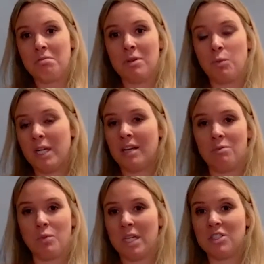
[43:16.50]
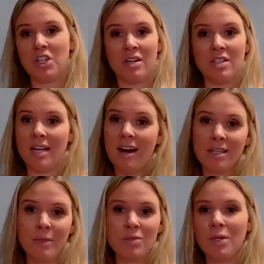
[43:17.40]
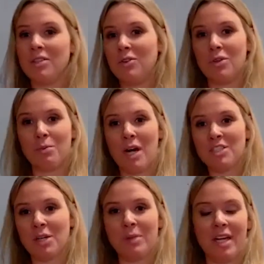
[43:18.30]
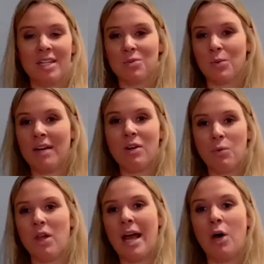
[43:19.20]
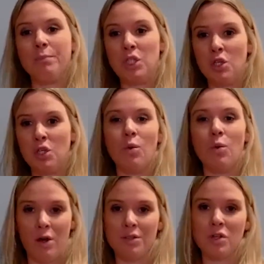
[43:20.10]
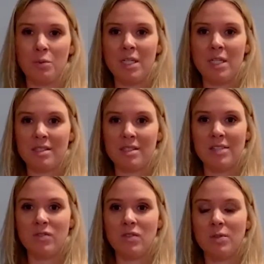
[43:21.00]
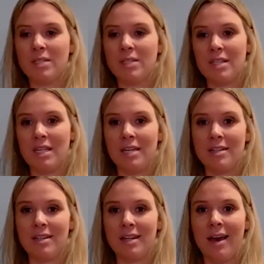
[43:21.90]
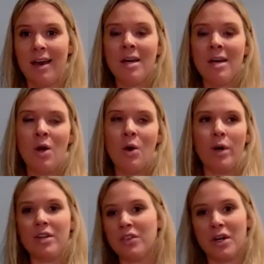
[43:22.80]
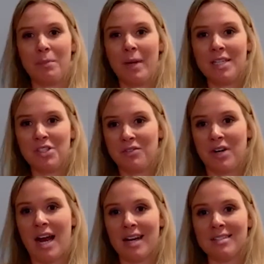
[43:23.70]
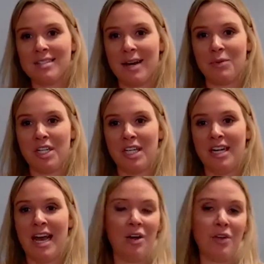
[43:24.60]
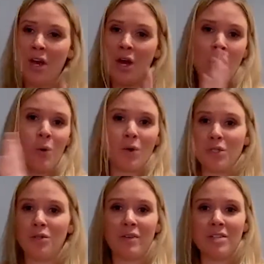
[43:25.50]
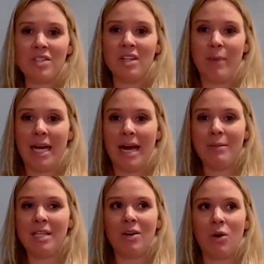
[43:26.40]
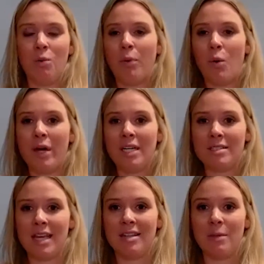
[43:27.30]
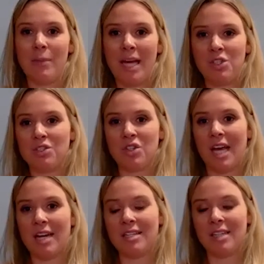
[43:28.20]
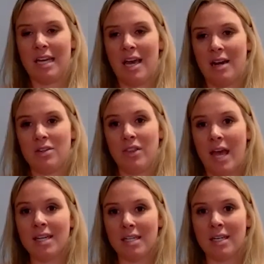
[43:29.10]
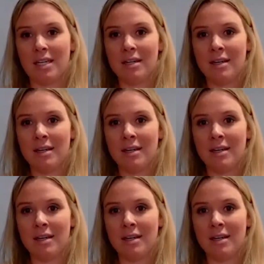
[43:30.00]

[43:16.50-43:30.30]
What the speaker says: We can share the documents with you, the project plans, whatever will help you also be successful. Because at the end of the day, whether they're a patient for Hackensack Meridian Health or University of Miami, the whole point is that the patients are getting the care they need.